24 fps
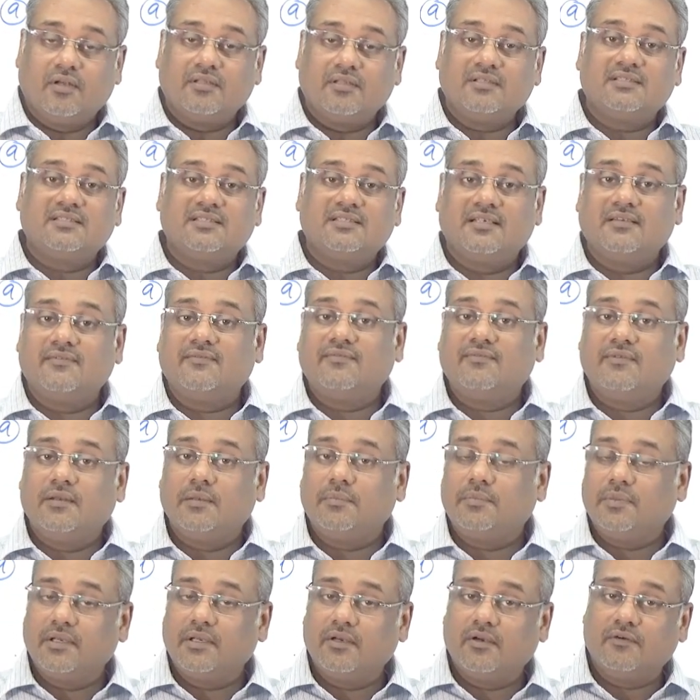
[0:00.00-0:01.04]
constant
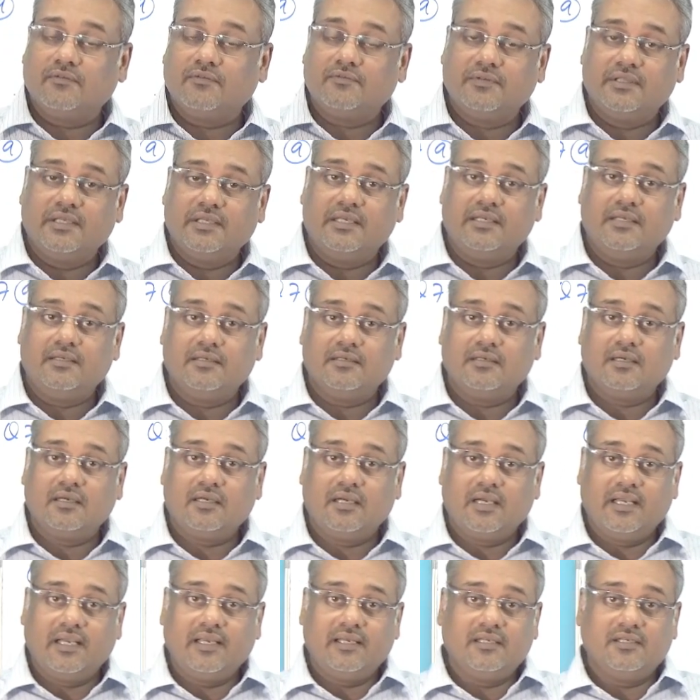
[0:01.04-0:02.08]
flipping of the
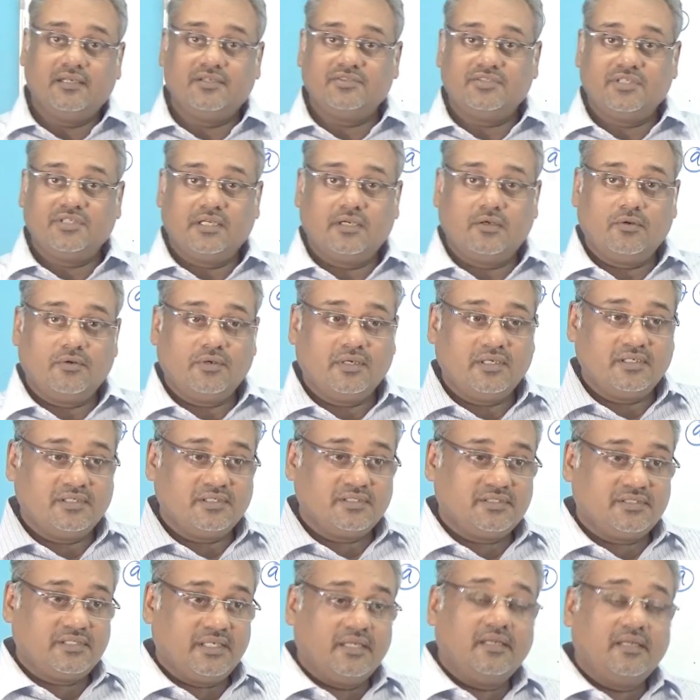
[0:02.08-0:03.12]
high energy and low
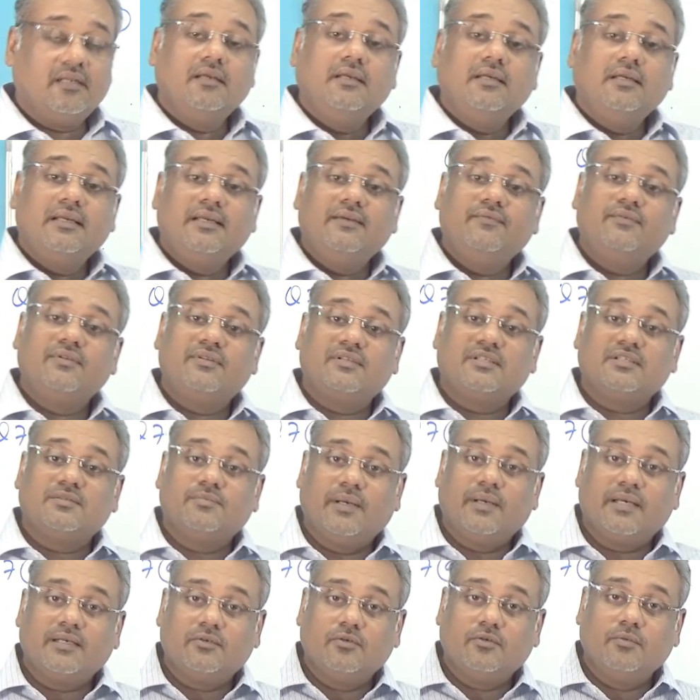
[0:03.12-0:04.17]
energy state with
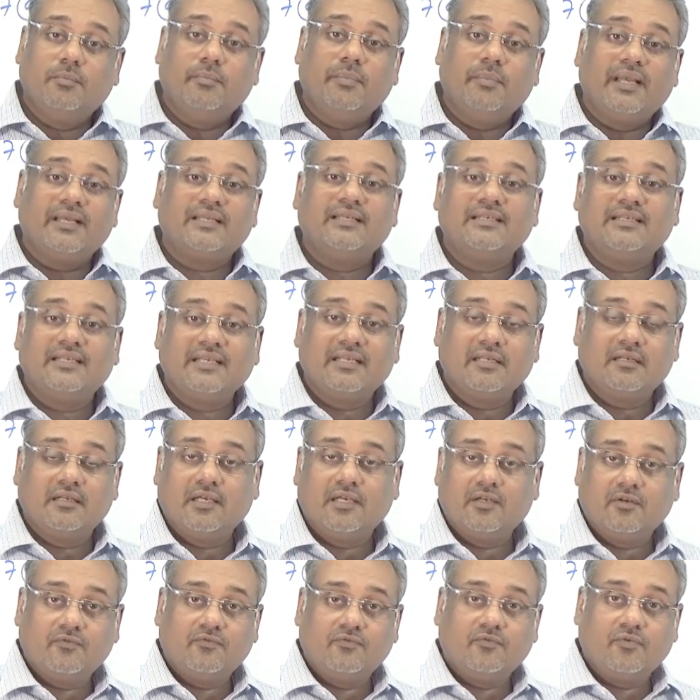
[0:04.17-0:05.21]
respect to magnetic
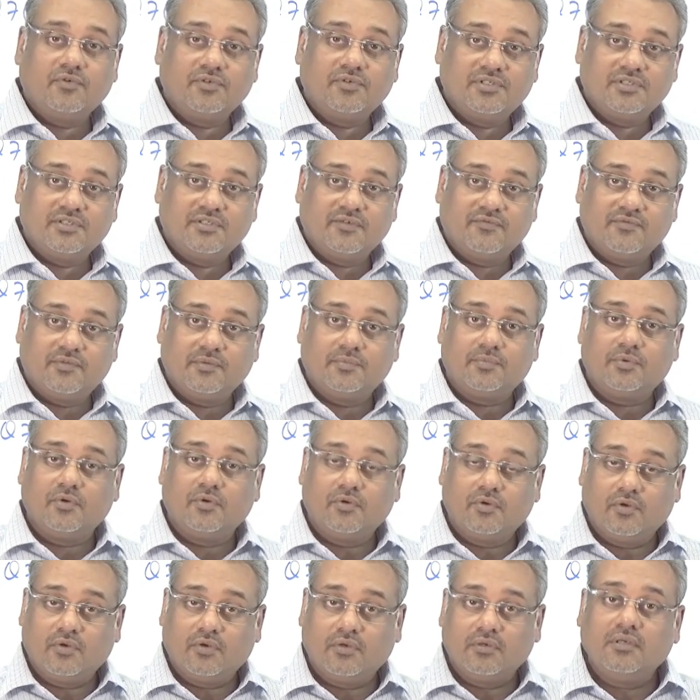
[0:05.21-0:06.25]
Liouville forces of the
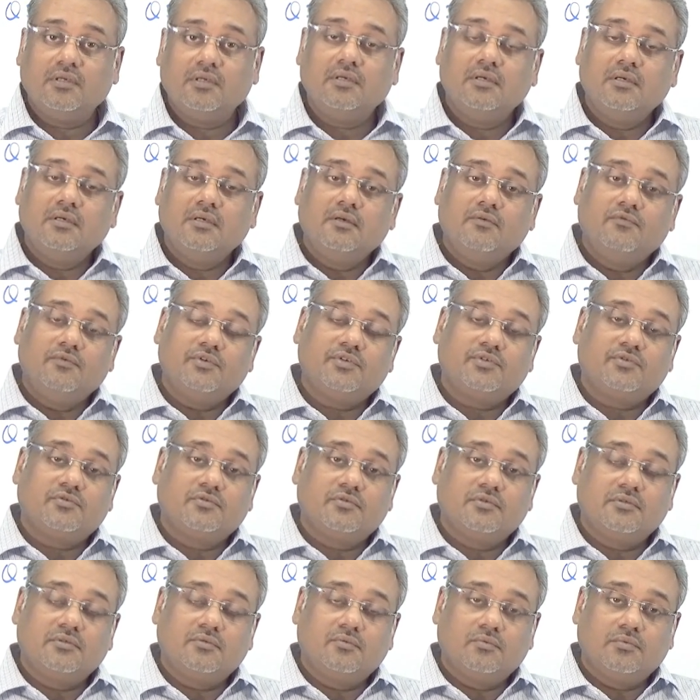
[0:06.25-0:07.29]
proton, which
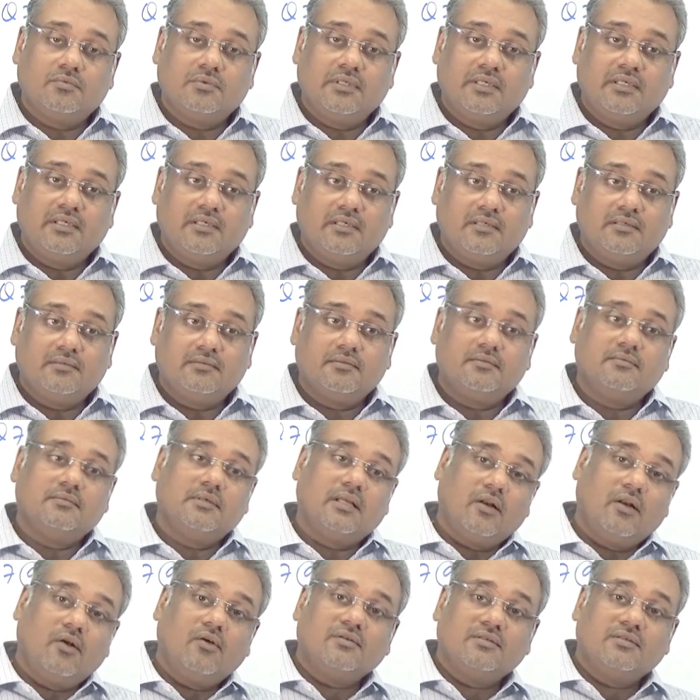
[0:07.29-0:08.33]
could be
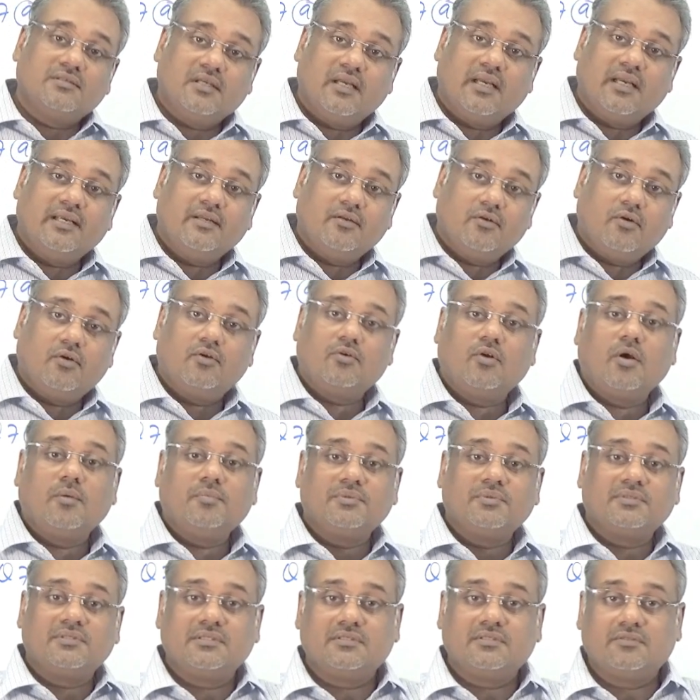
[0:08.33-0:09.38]
alongside or
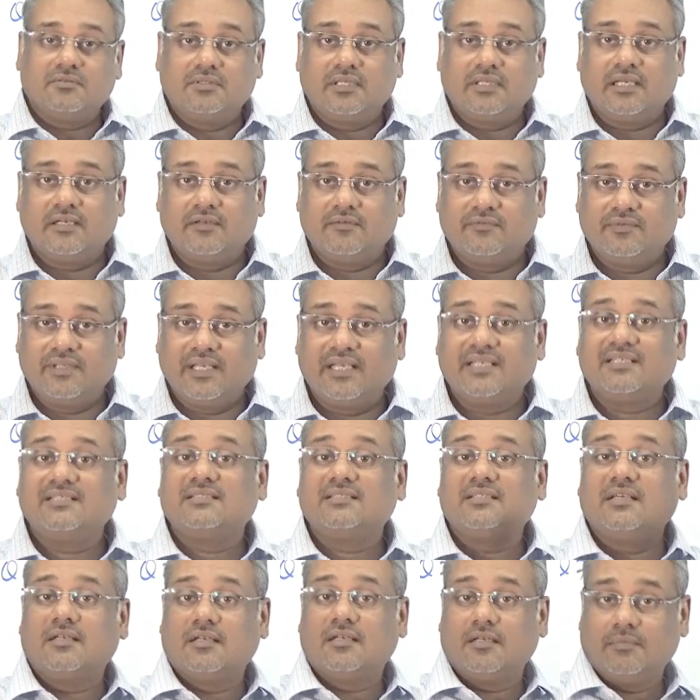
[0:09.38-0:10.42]
opposite to that of the
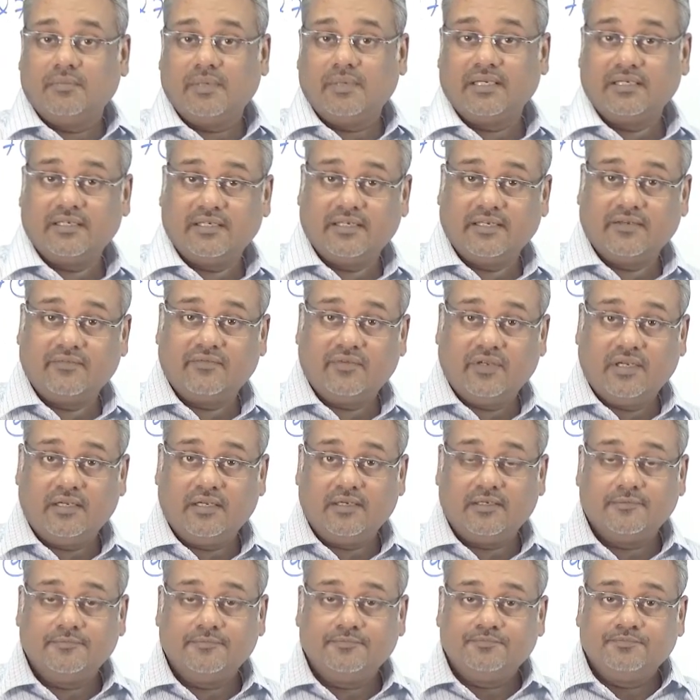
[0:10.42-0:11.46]
external magnetic
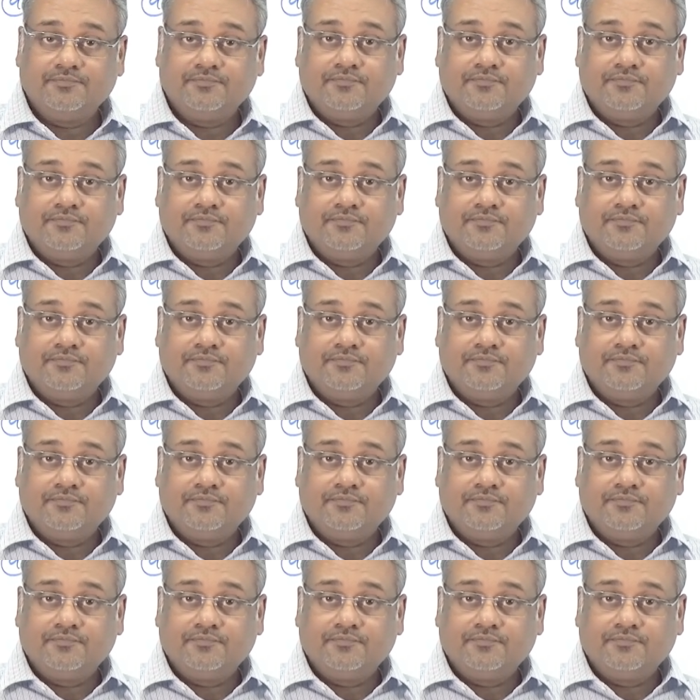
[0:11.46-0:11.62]
field.